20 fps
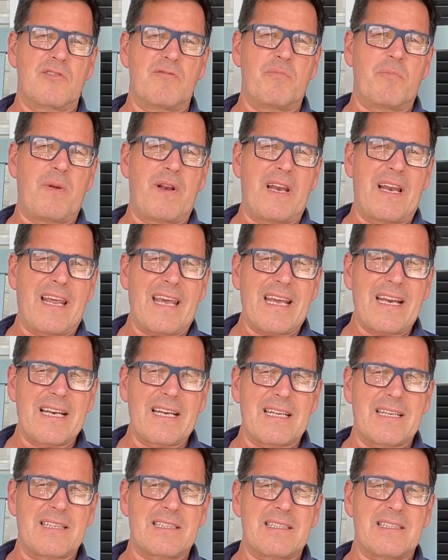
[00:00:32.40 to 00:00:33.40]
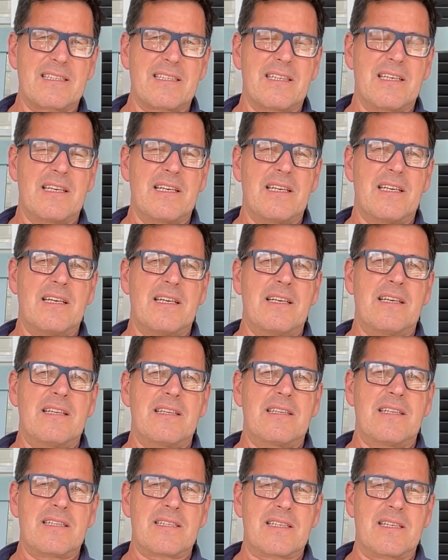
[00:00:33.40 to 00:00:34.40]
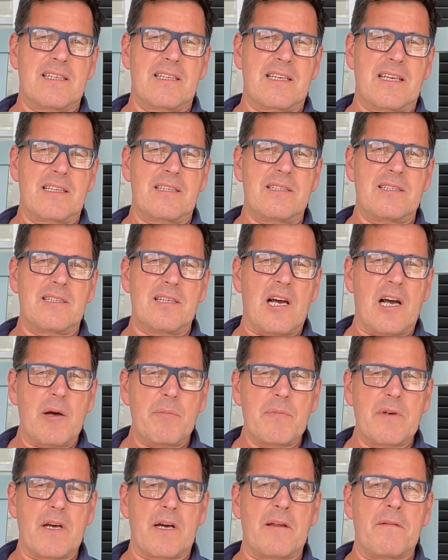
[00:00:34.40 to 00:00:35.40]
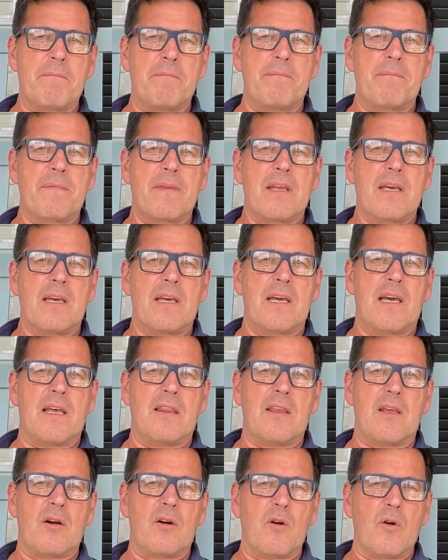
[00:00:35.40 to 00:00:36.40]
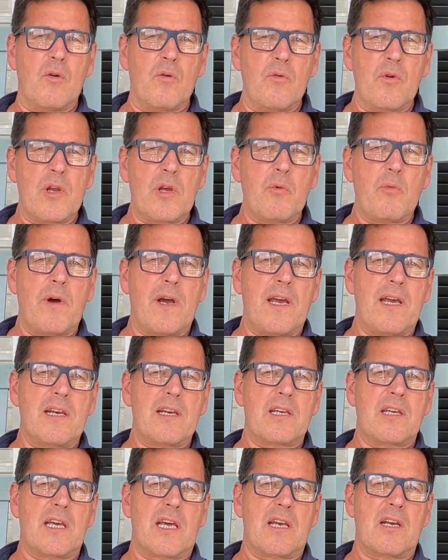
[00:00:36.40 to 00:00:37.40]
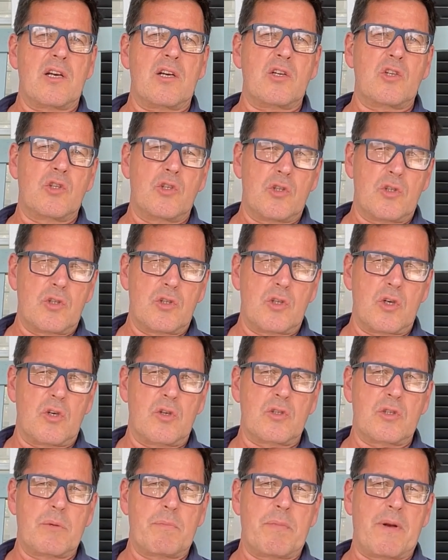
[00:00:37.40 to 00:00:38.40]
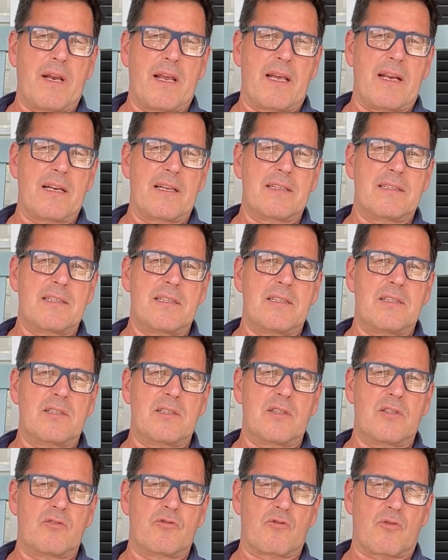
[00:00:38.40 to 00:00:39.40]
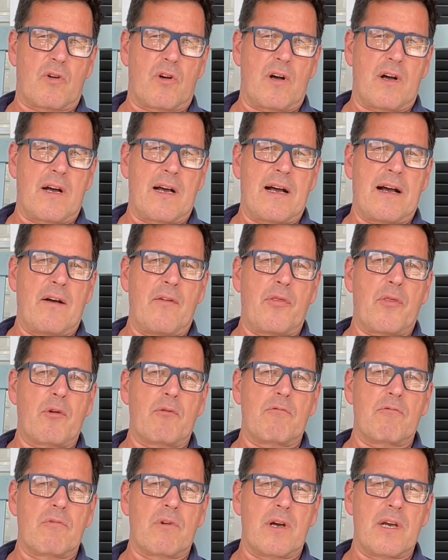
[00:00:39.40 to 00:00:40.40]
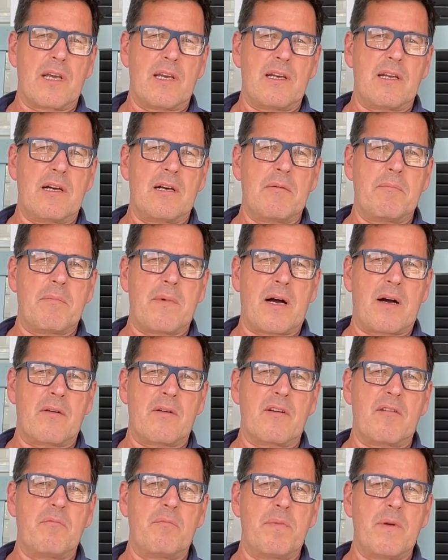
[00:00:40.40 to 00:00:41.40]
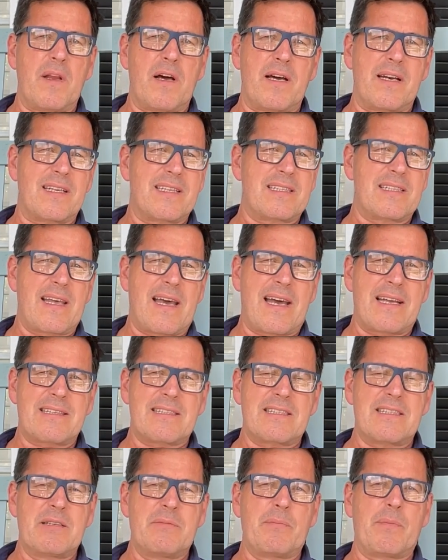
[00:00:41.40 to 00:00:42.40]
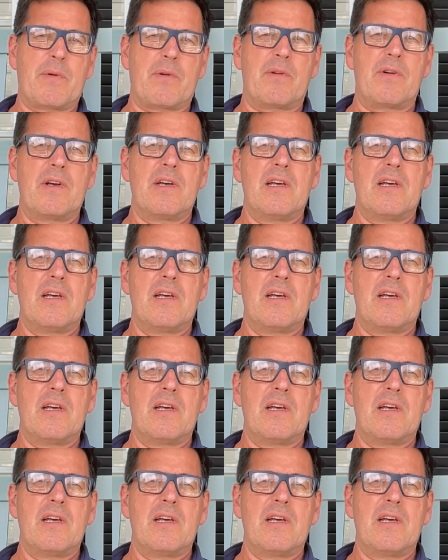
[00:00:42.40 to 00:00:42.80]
of platelets that's going to get the job done. And the only way to get a good dose of platelets is to draw out the right amount of blood. It's that simple.